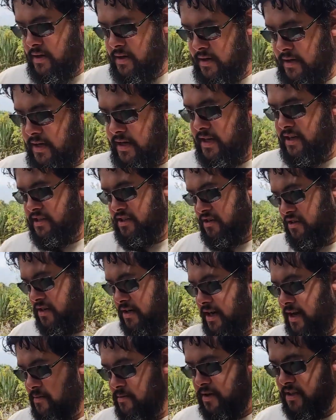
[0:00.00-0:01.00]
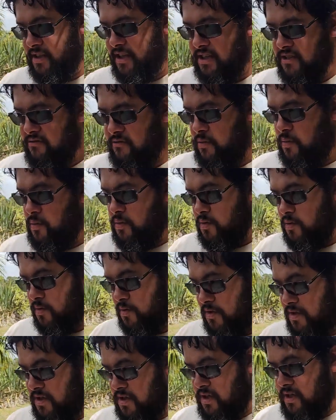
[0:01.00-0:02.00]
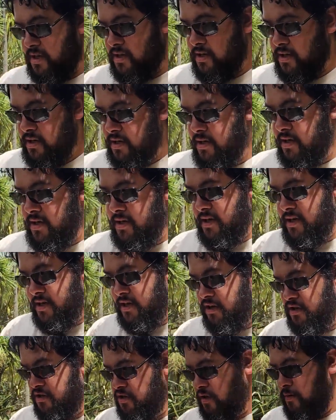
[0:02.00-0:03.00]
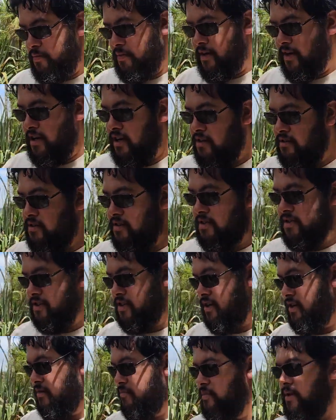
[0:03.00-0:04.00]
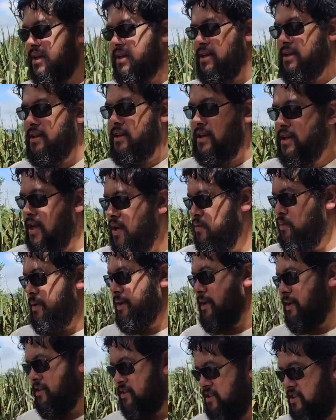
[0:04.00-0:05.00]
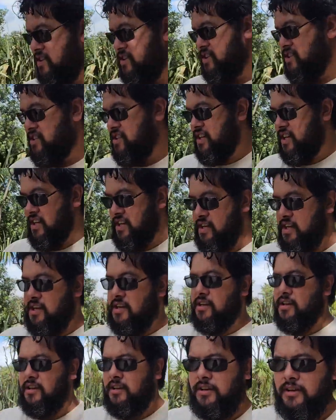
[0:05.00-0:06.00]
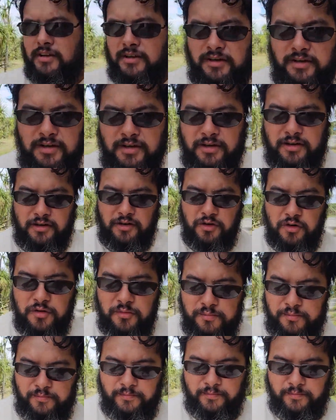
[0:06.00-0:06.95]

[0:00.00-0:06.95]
Okay, so claim our dust rewards. Our top encounter is going to be, can we get a Sinistea? Nope.